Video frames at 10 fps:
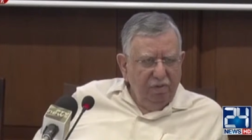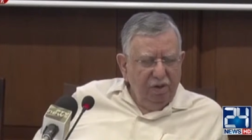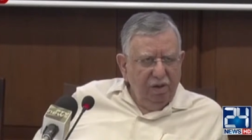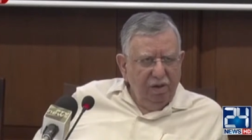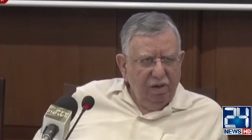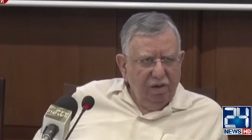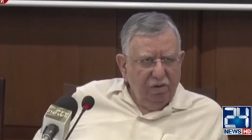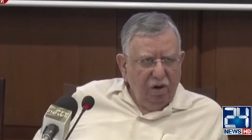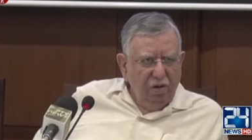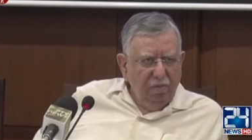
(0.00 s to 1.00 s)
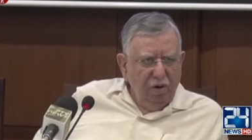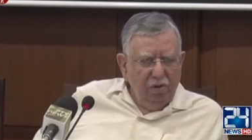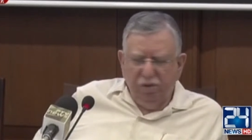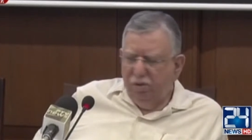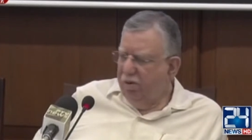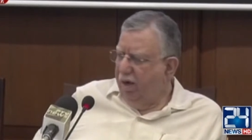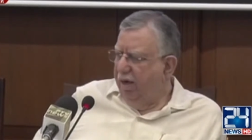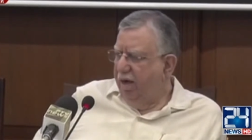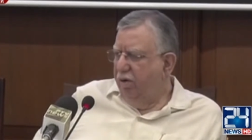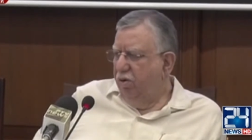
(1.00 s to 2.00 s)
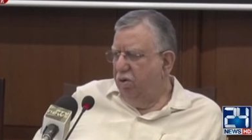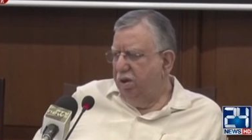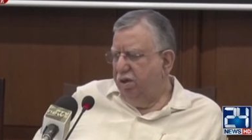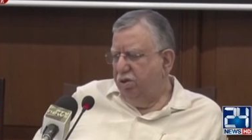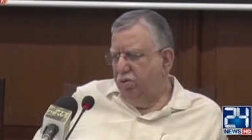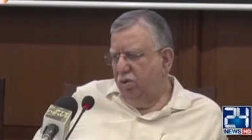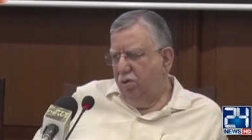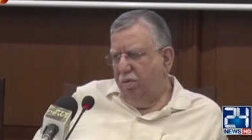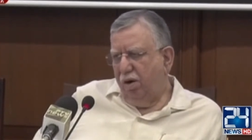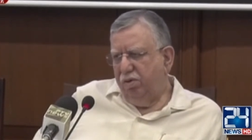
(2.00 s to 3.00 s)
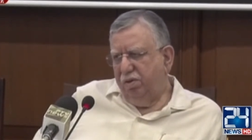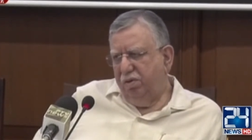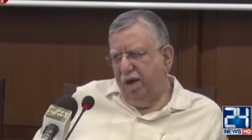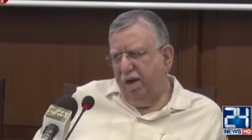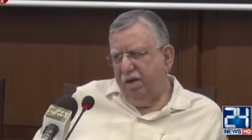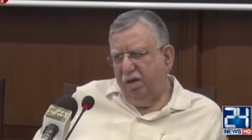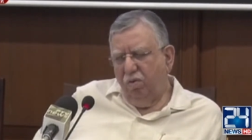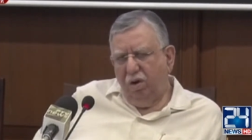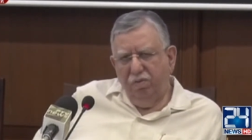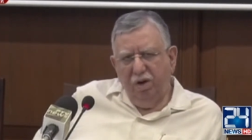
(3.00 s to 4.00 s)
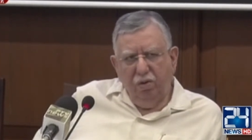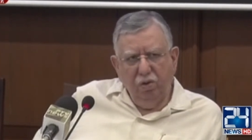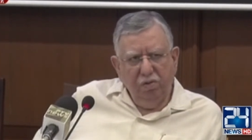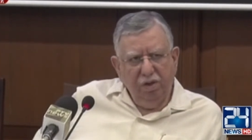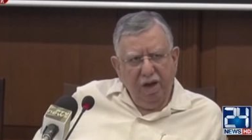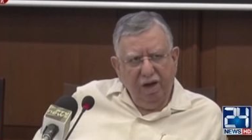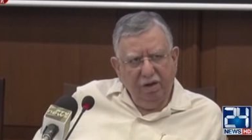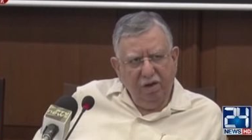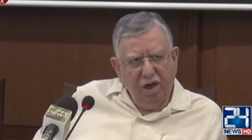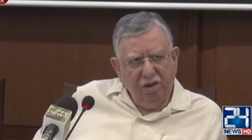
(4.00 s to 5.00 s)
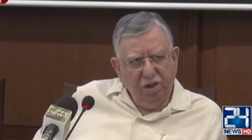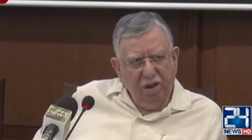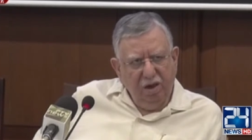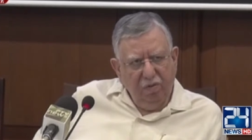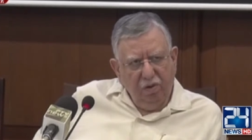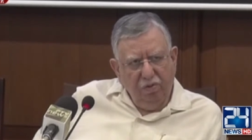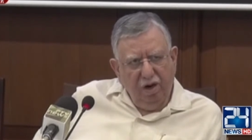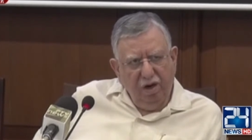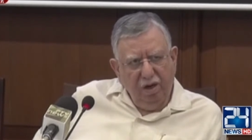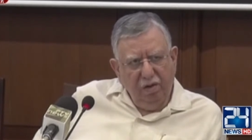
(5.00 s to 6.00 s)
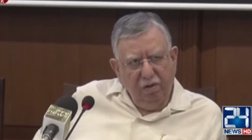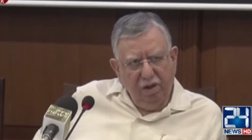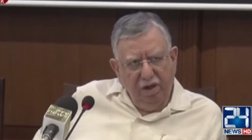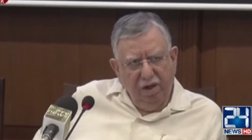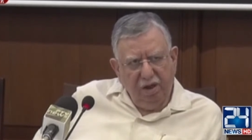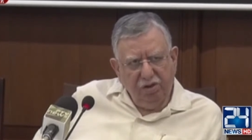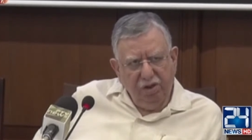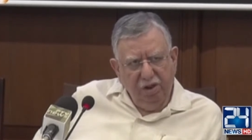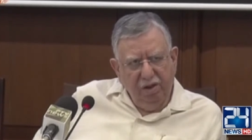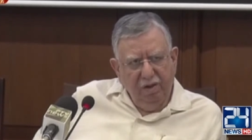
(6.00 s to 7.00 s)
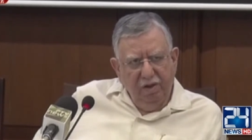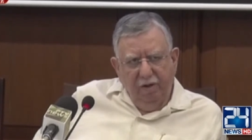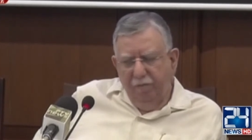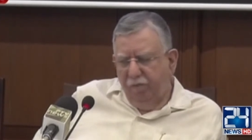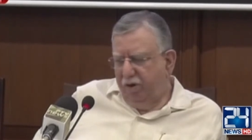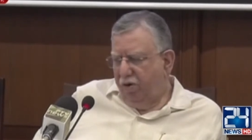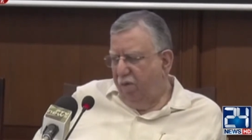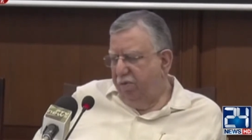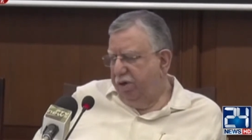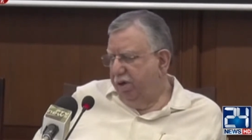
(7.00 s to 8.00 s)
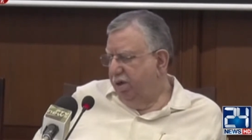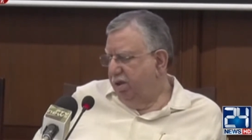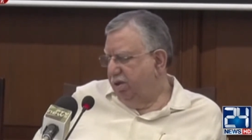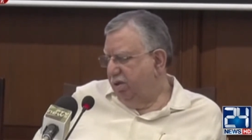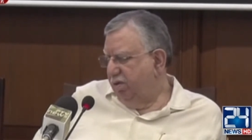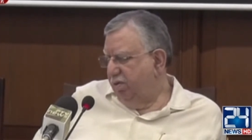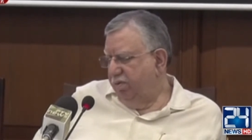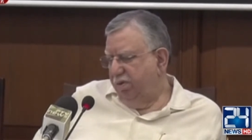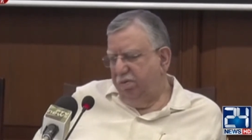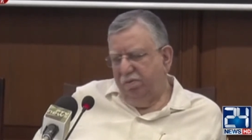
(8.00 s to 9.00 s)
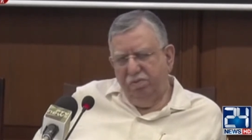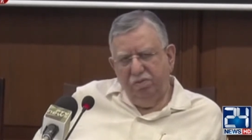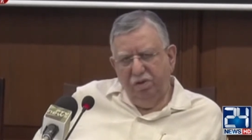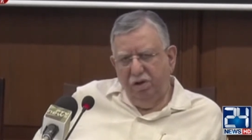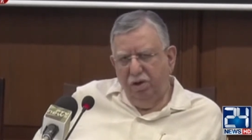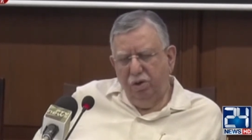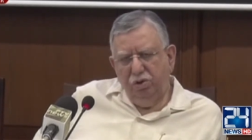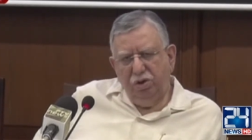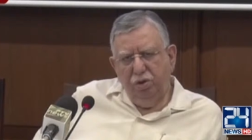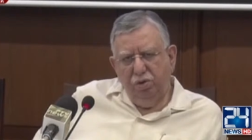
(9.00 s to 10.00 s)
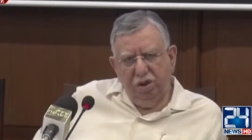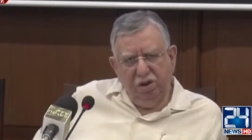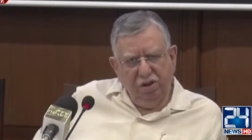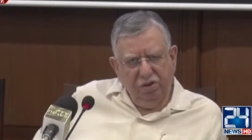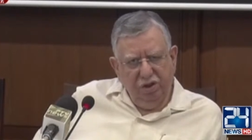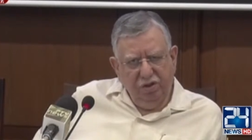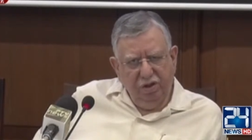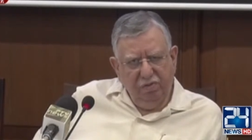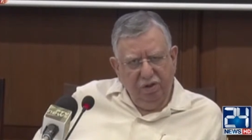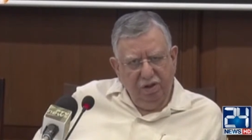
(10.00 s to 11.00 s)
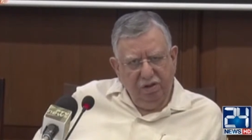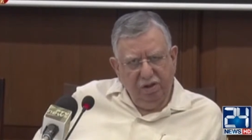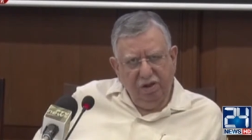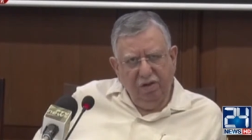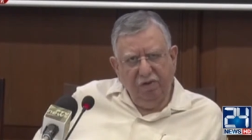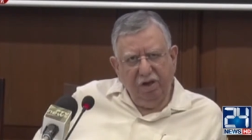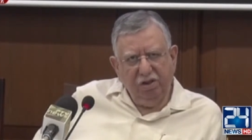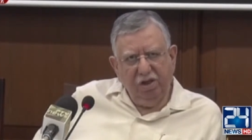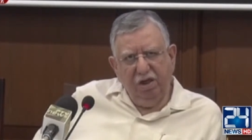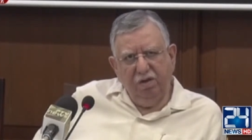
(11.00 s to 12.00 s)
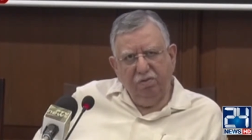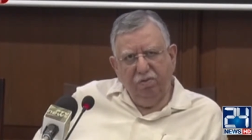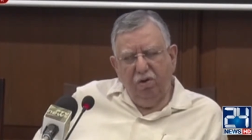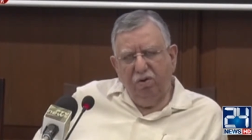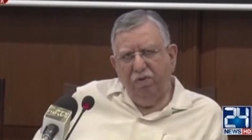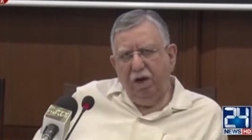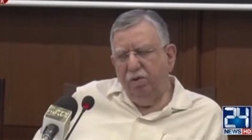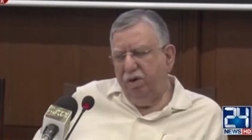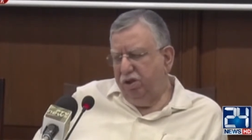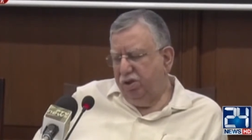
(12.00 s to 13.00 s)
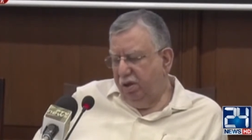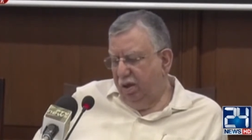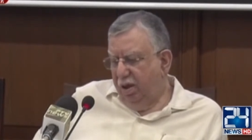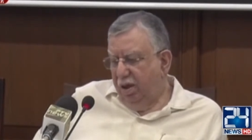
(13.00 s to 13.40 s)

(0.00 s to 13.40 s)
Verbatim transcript: mean, uh, talk about, you know, I, I know that you know about agri what we are doing with the agriculture and what we are doing with industry, the raw materials, you know, we, we reduce duties, etc. We are just giving incentives for value addition.